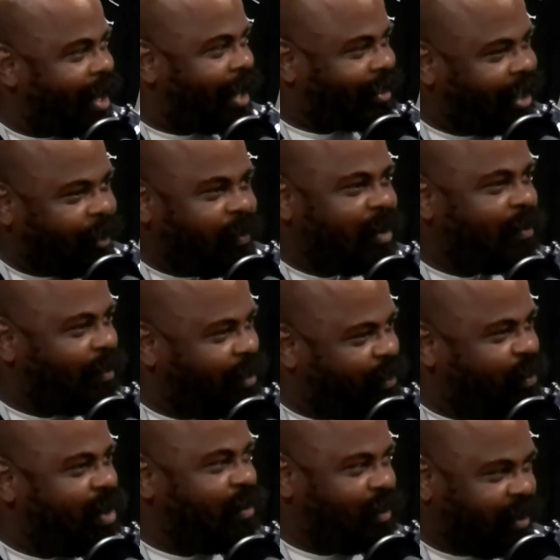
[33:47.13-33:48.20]
I think we
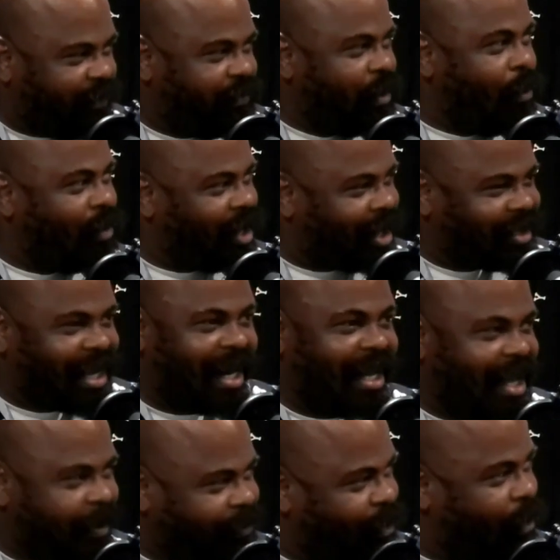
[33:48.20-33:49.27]
would have known it because I'd have
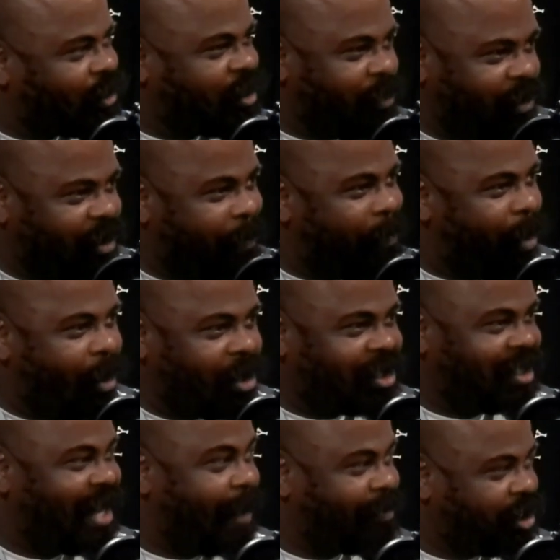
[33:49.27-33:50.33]
hip tossed him on the bar,
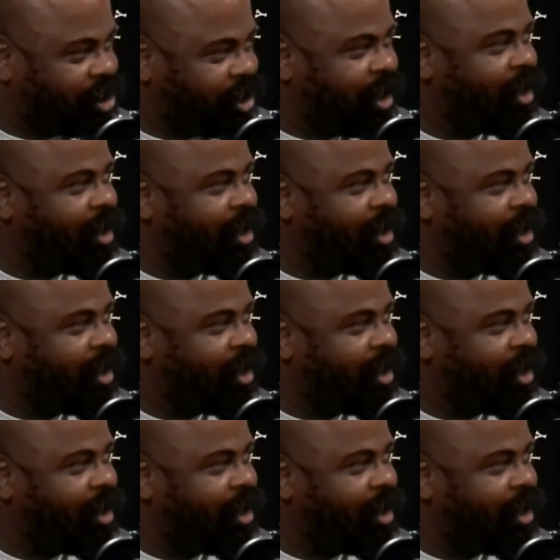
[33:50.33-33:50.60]
snapped the shit.